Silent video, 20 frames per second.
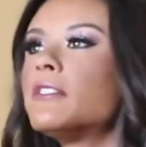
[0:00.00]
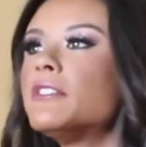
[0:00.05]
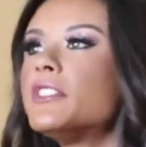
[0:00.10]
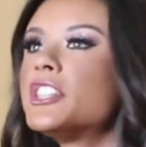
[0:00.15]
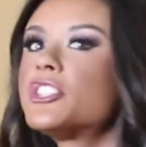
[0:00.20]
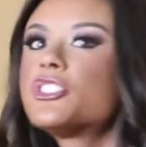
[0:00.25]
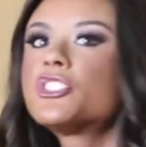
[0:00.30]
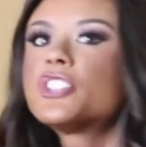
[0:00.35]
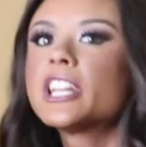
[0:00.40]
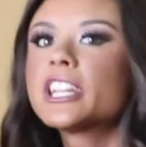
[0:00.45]

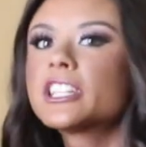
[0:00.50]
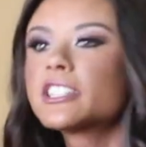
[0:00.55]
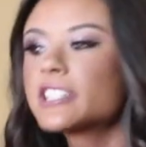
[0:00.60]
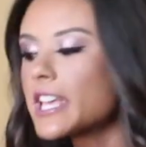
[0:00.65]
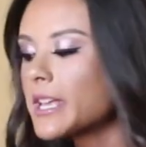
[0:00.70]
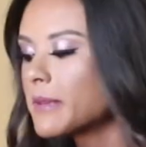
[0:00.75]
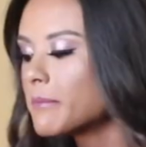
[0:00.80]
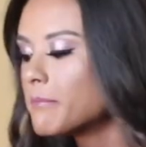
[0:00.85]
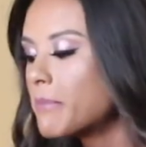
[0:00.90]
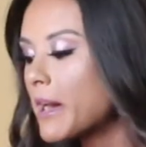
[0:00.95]
this chick's
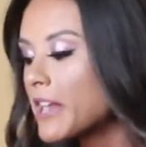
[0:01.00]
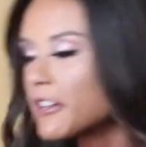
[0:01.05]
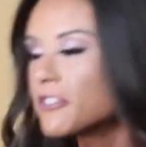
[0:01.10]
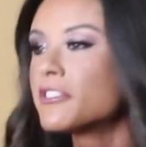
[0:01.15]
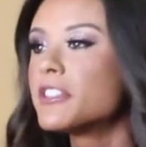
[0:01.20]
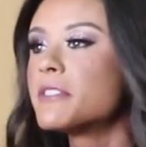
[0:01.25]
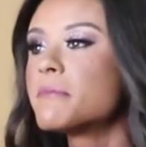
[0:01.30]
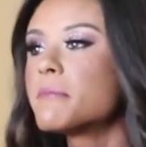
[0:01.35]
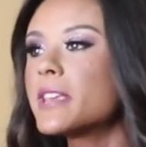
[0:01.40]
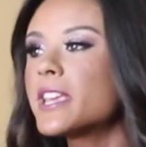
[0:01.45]
like better
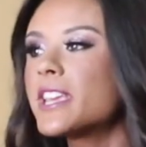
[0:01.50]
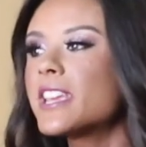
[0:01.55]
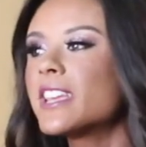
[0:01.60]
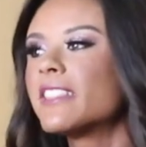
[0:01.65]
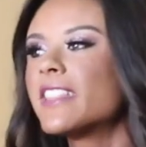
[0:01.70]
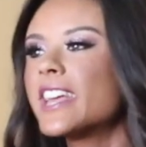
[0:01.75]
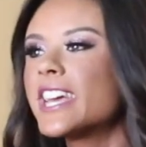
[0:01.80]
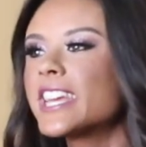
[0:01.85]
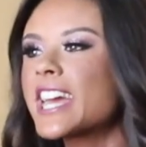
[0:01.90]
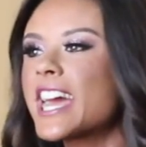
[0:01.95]
than me
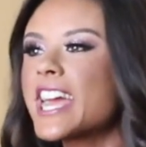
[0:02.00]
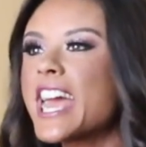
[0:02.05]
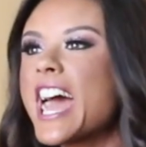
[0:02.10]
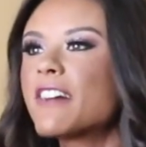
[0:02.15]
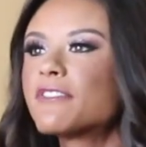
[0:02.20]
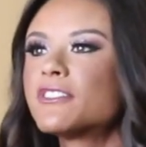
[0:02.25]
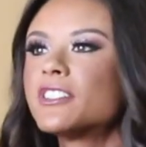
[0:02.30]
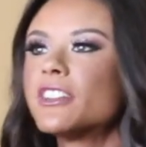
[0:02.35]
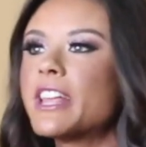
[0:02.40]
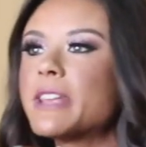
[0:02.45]
and like I
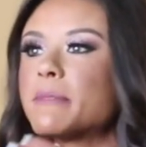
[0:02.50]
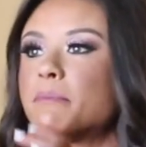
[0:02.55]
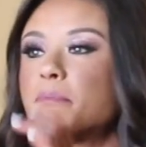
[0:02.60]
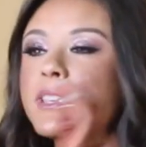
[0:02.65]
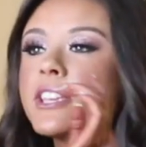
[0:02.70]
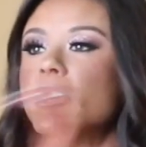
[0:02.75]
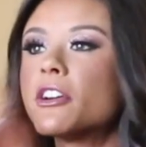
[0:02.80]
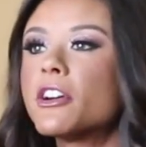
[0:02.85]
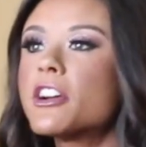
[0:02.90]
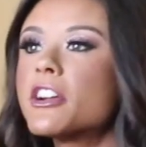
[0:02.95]
have to like
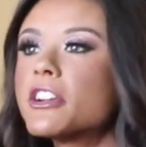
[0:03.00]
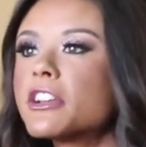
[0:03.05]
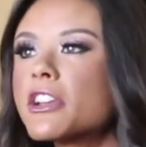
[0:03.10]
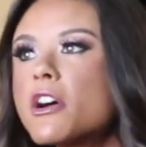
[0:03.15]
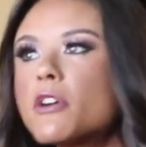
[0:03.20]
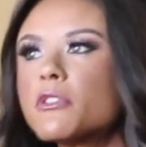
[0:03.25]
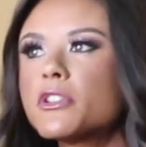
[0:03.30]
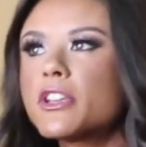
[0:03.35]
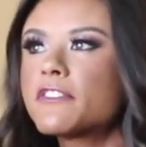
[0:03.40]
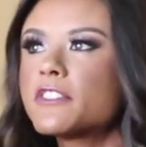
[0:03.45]
beat her.
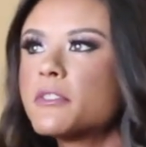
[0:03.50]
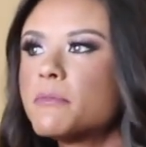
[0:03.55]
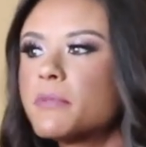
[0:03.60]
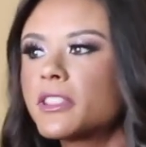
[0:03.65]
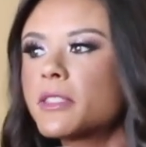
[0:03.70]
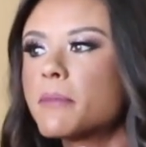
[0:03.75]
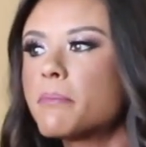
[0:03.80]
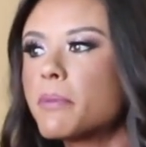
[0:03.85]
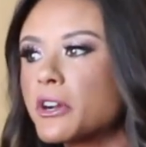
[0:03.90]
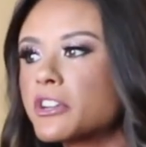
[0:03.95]
No, you have to beat
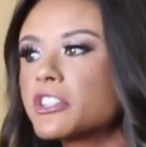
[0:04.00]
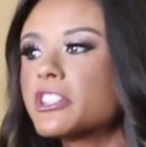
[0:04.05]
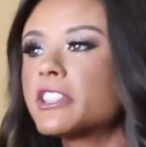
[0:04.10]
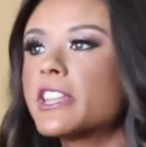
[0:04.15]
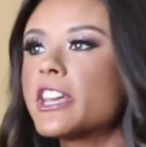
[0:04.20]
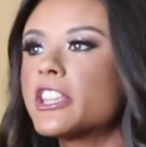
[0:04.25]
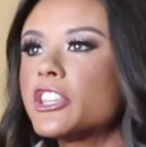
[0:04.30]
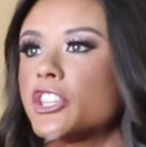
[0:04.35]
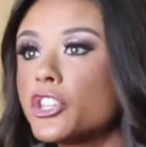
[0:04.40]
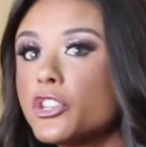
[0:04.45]
the person
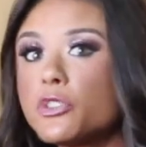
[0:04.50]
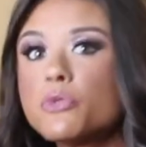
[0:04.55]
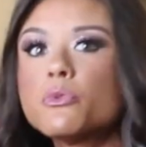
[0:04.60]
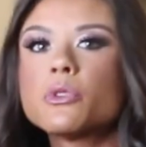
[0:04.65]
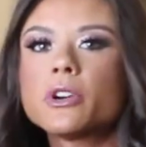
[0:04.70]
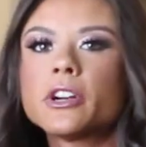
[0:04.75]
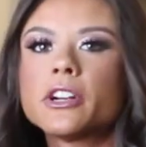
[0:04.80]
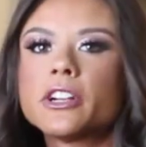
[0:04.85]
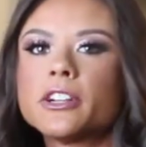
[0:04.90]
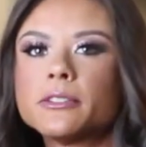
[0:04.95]
that you
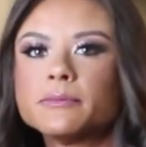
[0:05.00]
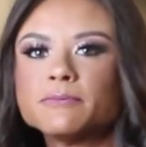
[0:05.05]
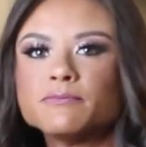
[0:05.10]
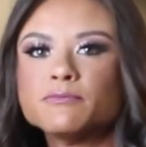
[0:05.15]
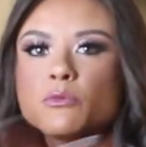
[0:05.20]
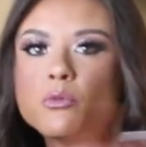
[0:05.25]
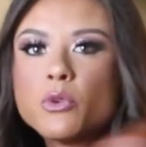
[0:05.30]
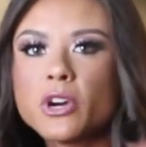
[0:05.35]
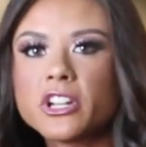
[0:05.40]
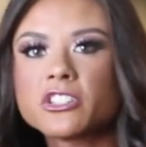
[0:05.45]
were
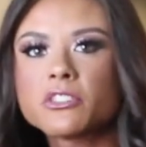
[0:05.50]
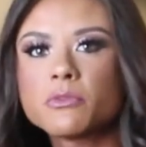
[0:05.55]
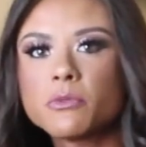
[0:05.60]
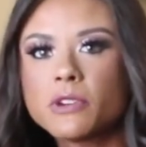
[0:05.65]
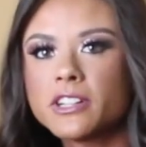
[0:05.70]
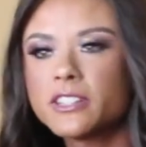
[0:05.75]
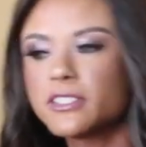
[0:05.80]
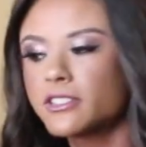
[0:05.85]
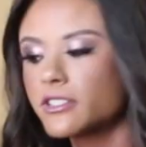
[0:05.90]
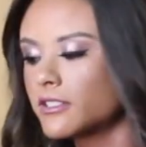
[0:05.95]
once
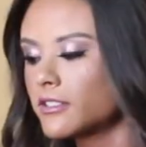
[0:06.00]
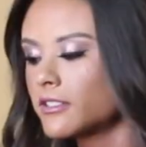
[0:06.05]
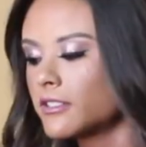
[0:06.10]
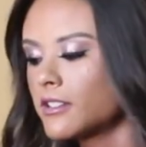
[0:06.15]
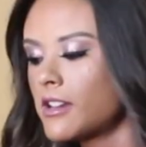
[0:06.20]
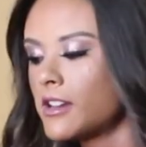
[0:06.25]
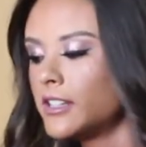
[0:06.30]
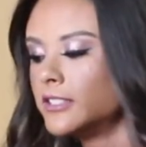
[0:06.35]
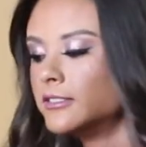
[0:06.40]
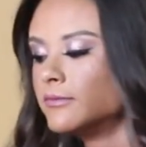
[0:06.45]
was.
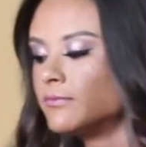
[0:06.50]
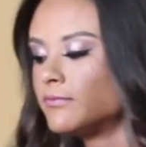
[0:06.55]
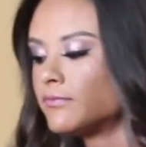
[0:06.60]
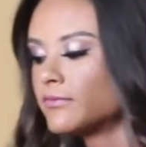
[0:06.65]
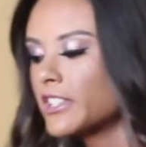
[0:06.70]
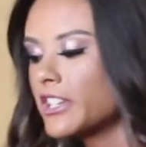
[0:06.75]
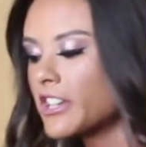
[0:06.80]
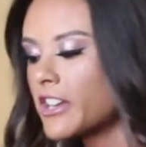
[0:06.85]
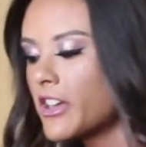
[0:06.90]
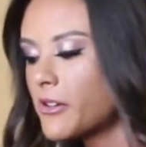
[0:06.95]

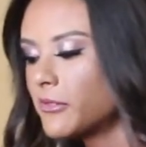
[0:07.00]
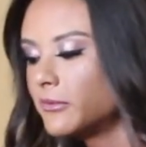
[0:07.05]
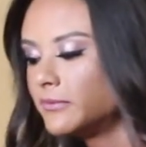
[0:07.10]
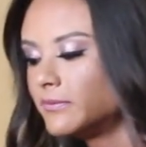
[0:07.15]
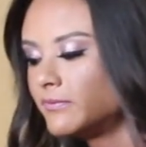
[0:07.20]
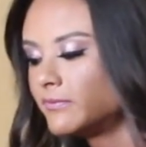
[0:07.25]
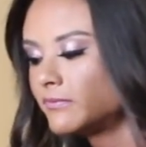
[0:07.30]
You know?